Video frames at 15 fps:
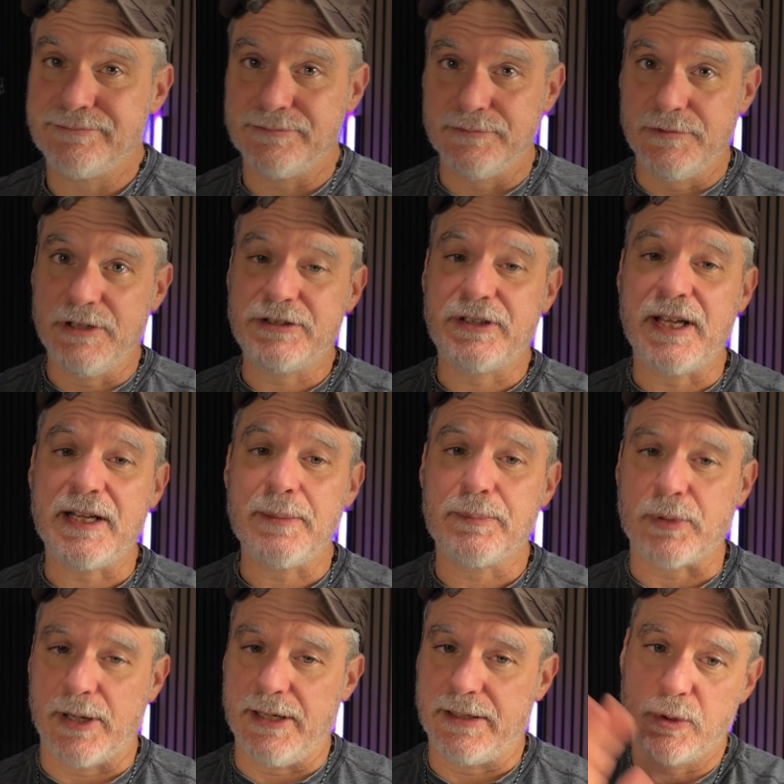let's take a
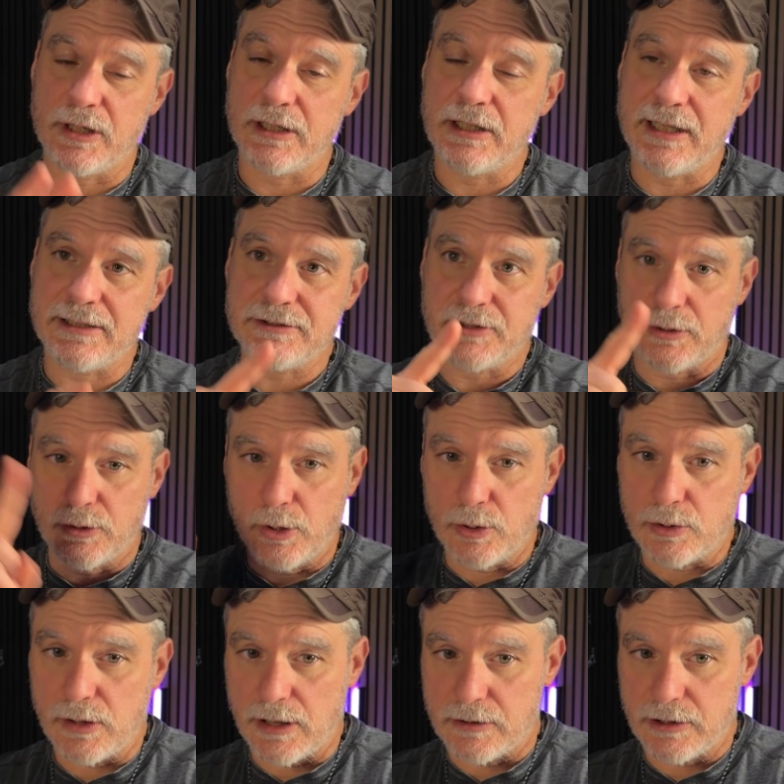break. We're gonna get into
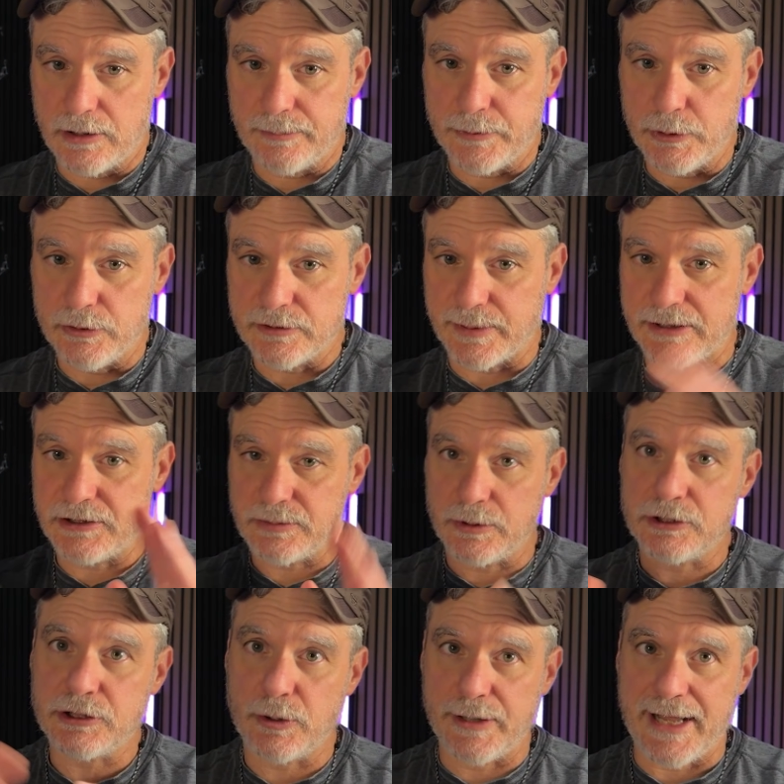local LM news, but I just
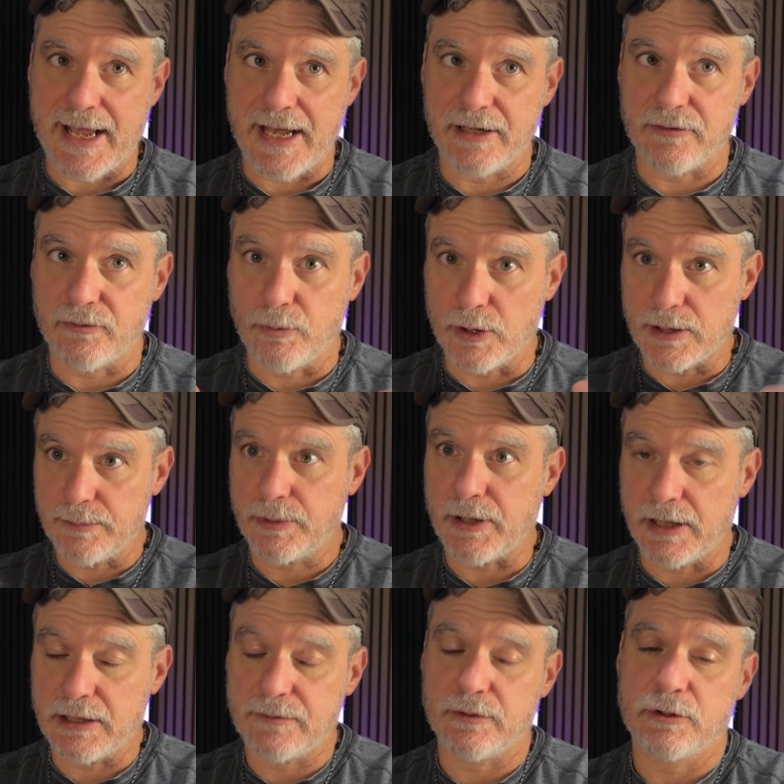wanna show an ad of what I'm
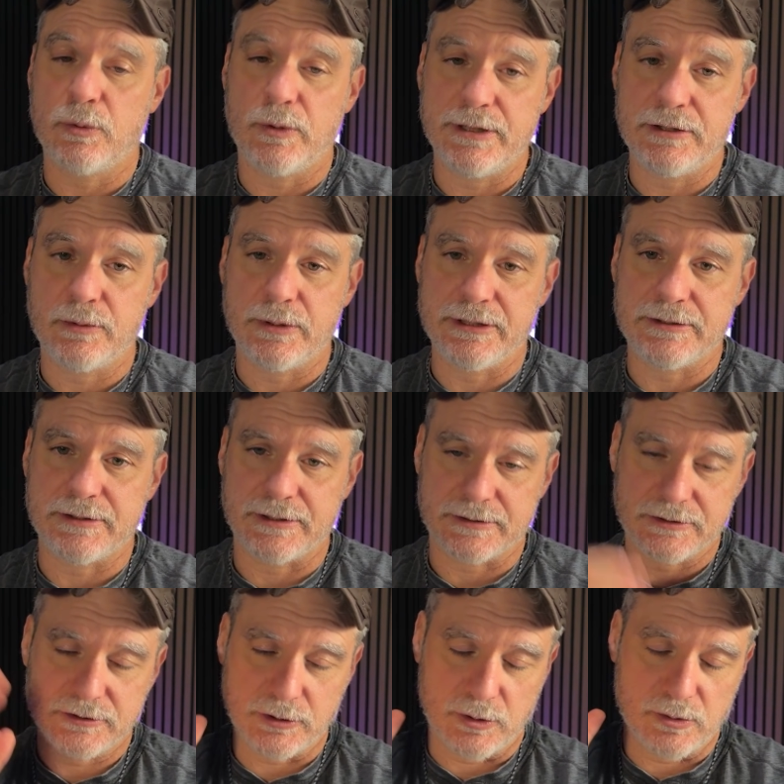planning for
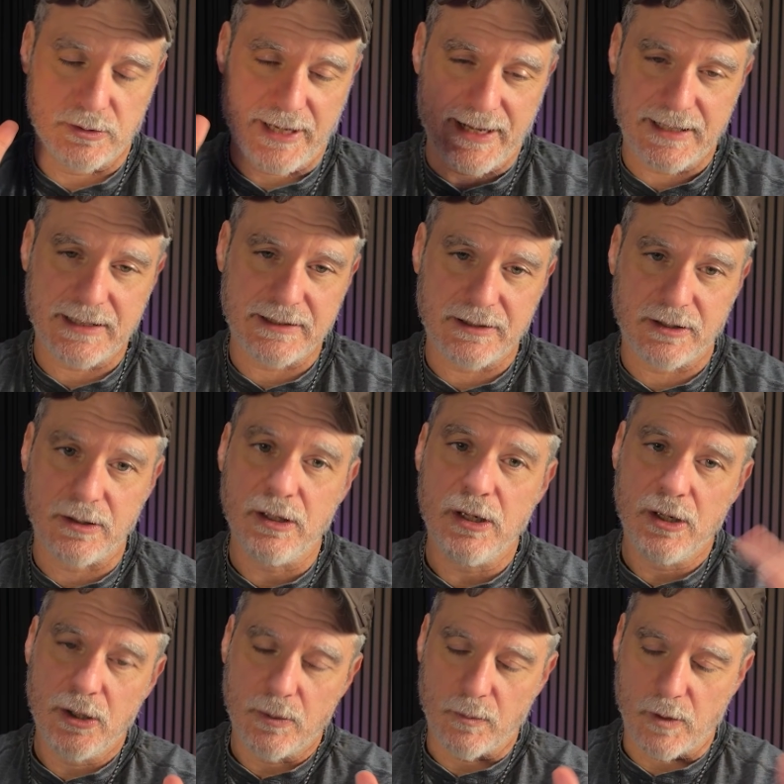2026. So hang in there,
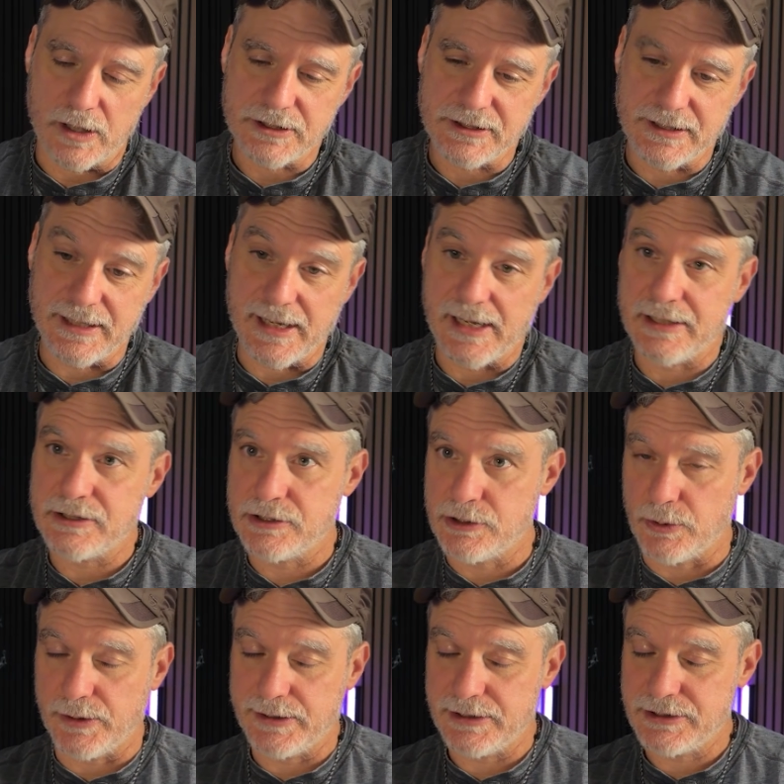watch the ad,
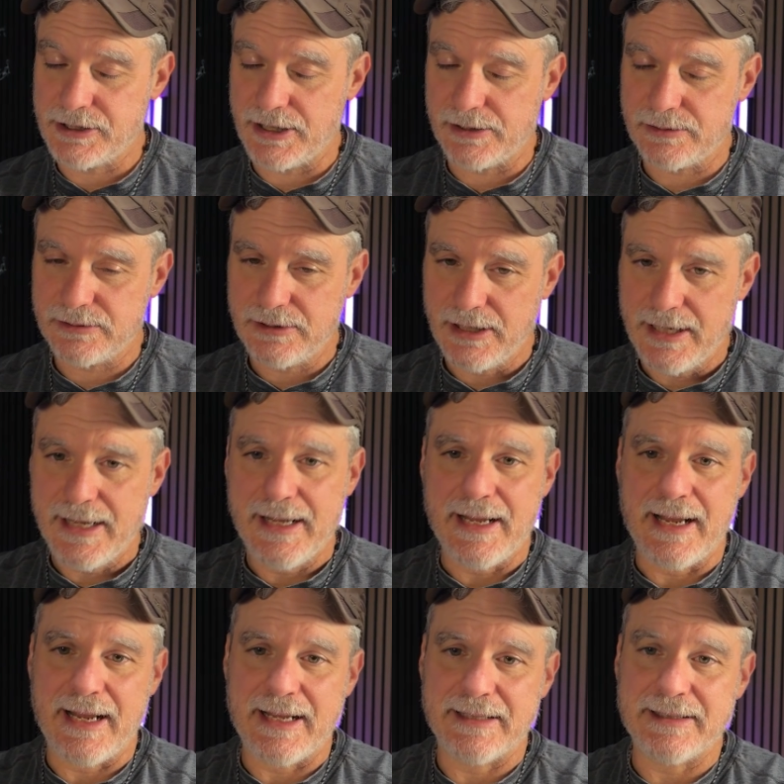join the channel,
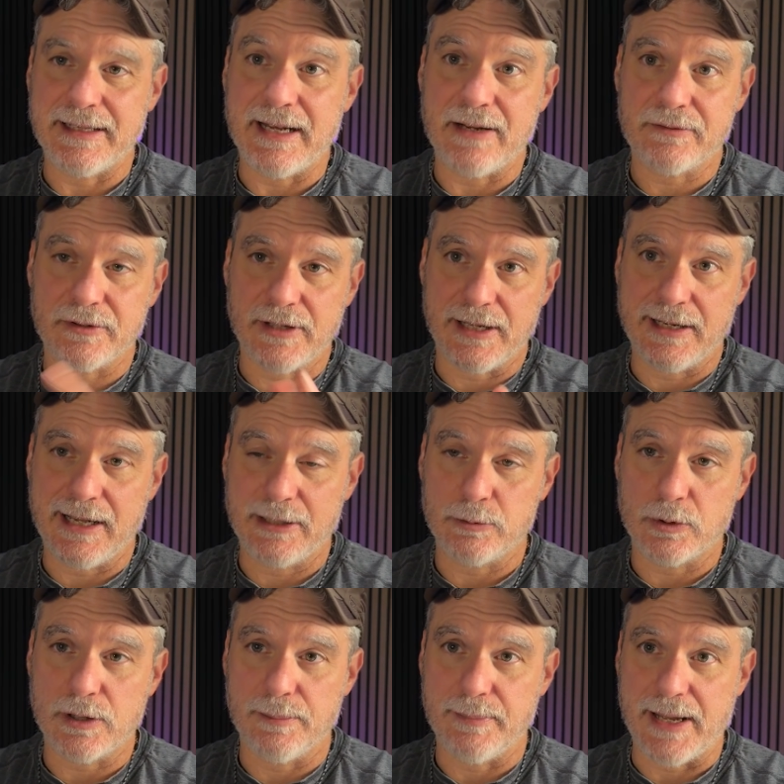and then after that ad,
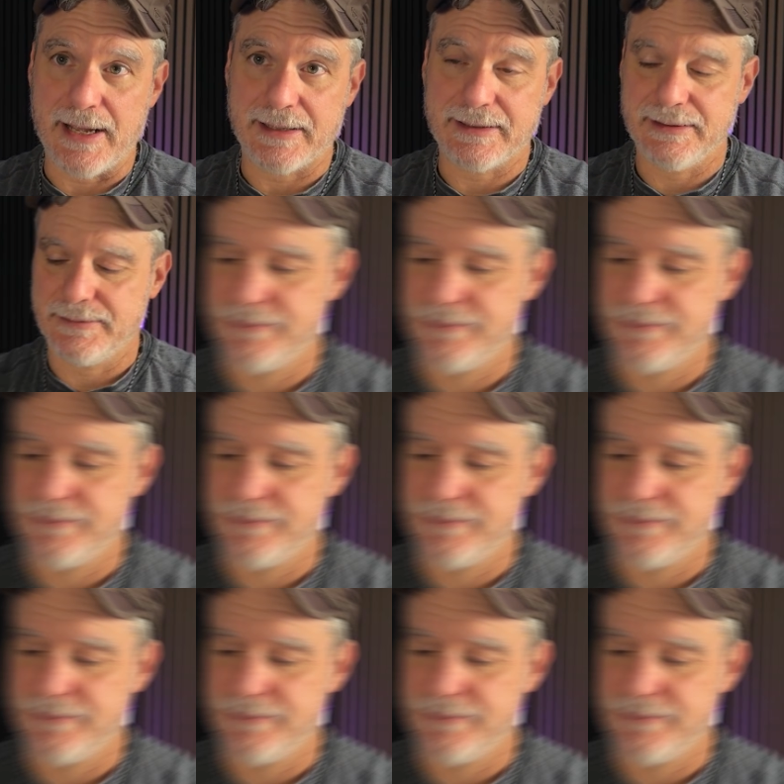we'll come back.